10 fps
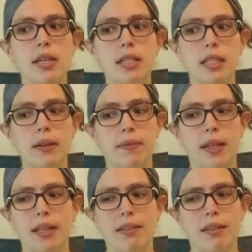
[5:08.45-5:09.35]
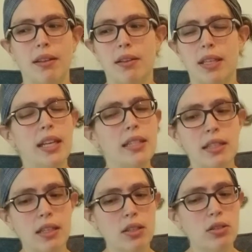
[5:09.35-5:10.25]
see if like that he has
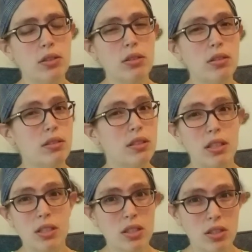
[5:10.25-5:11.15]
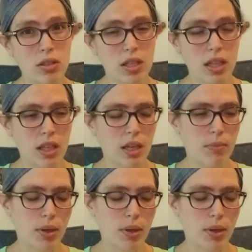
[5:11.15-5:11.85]
any concerns or suggestions or anything.